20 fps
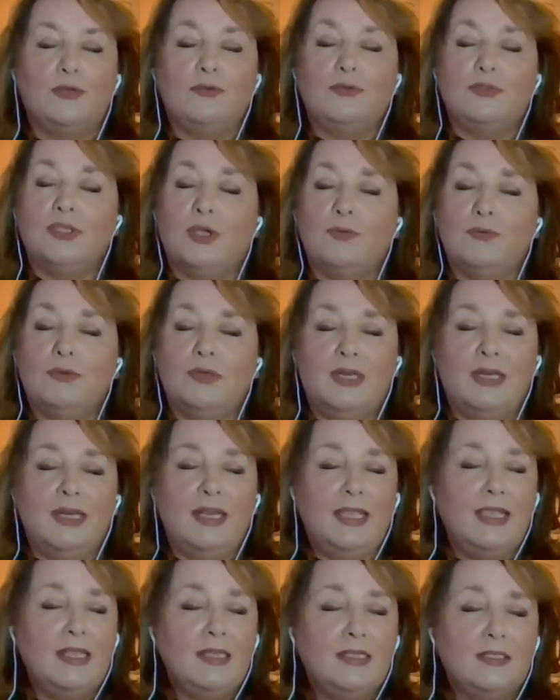You don't
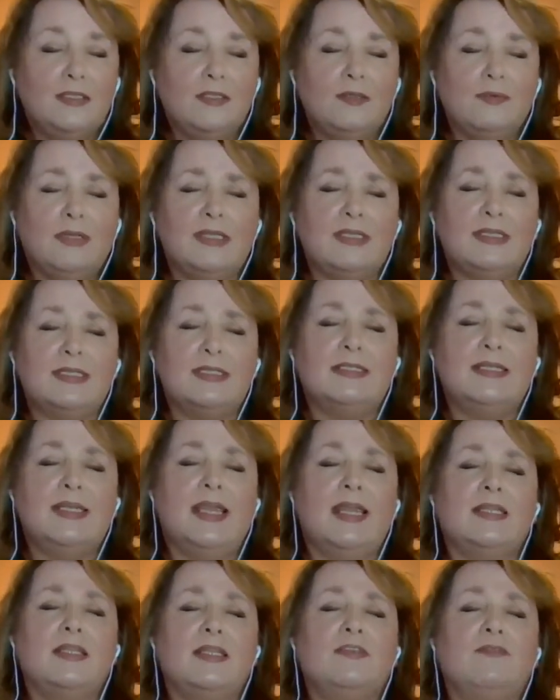need to
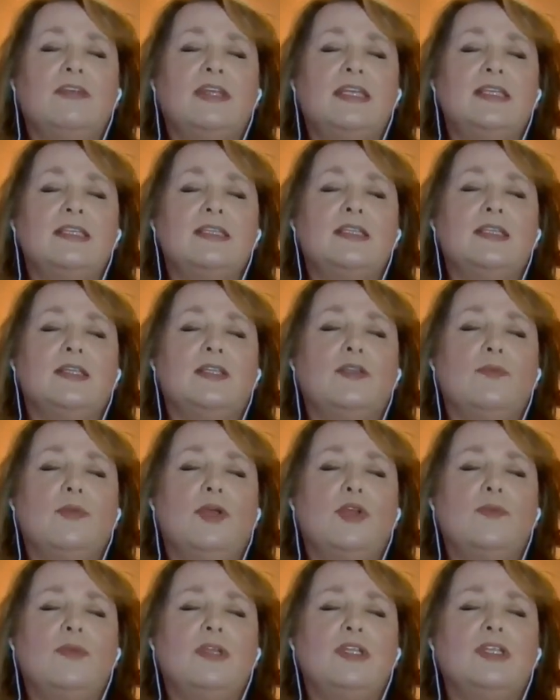understand the reason at the
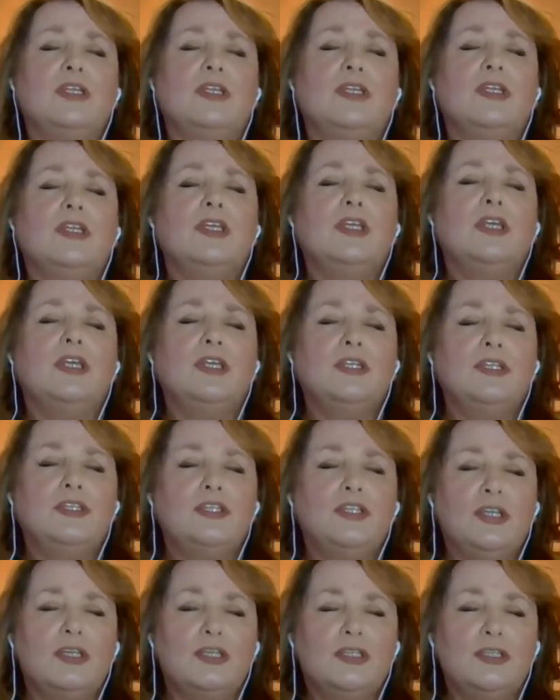moment.
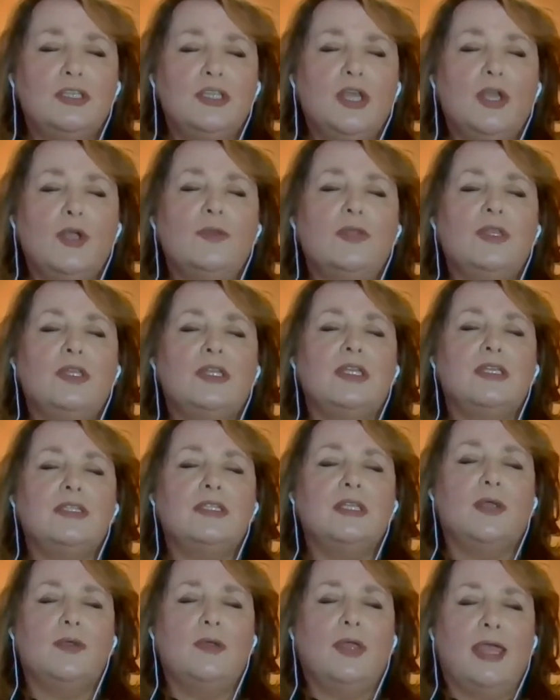Just know that
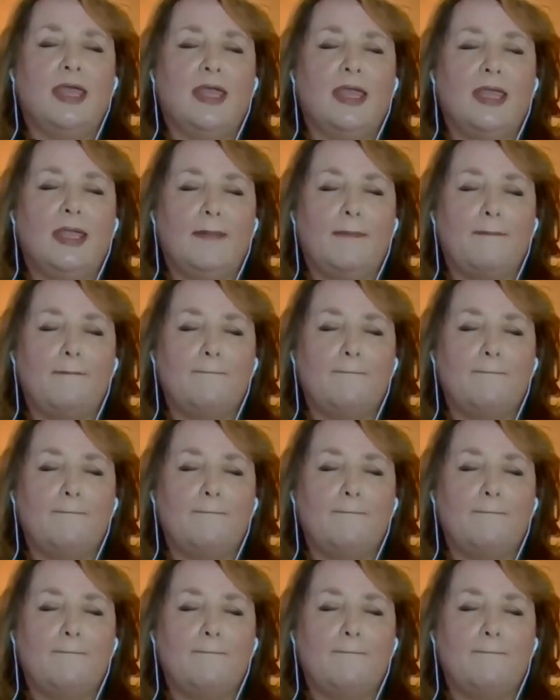it's okay.